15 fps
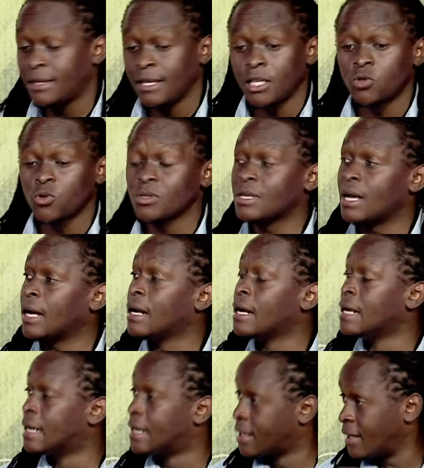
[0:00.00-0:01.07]
I think uh-huh. it was a
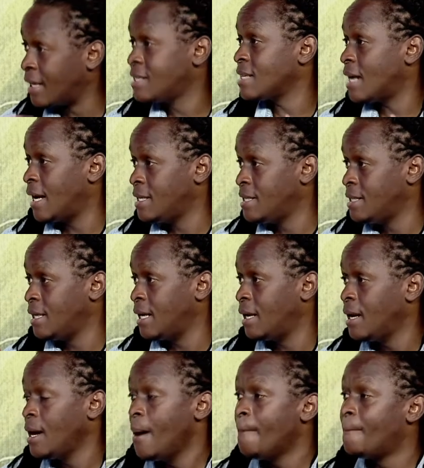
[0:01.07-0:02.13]
great idea,
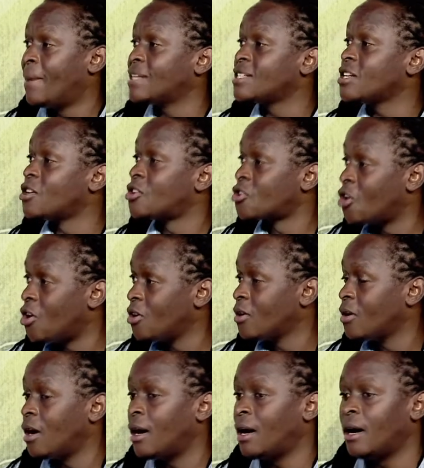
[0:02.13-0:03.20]
yes, but
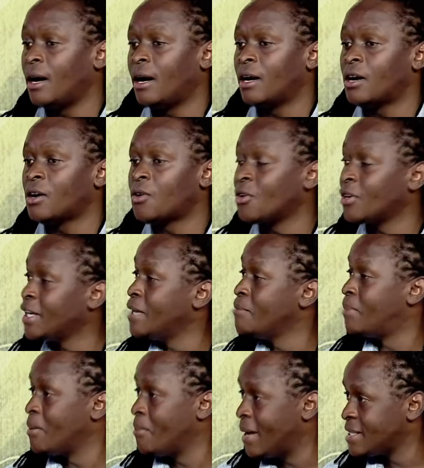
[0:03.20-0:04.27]
wrong, uh, wrongly
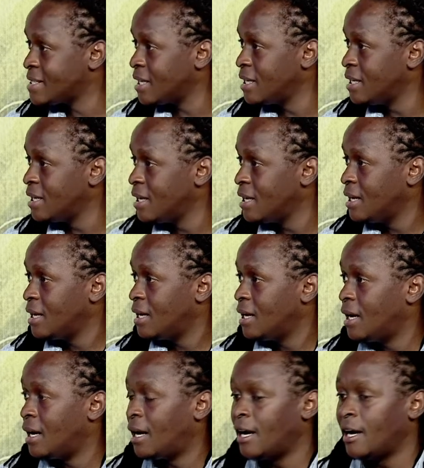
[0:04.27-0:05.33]
implemented. Uh-huh.
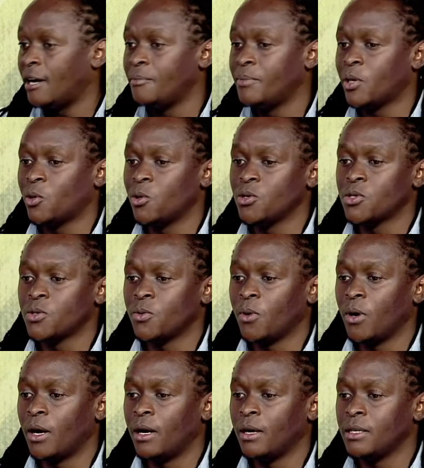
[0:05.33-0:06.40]
Okay. Uh, because
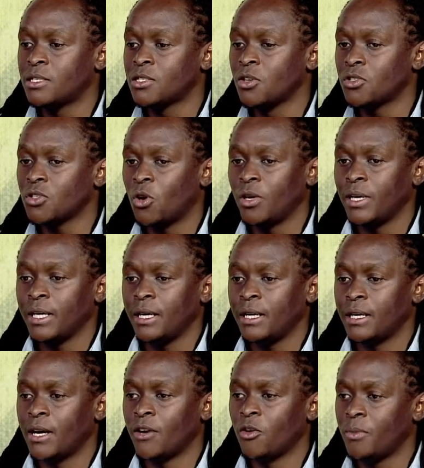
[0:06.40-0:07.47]
w it's not only
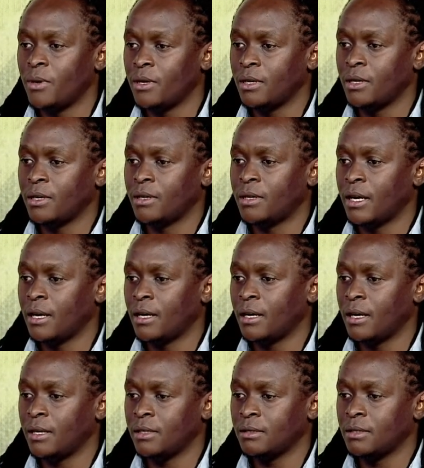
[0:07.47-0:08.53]
in Nairobi. The,
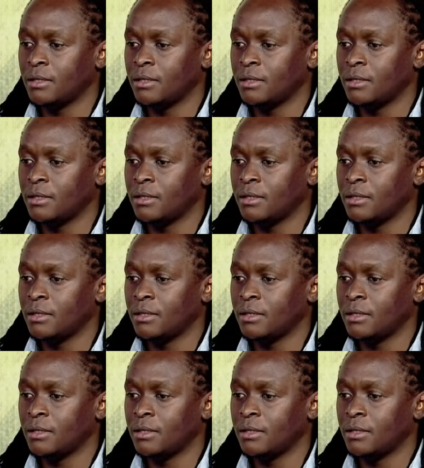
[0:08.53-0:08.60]
uh,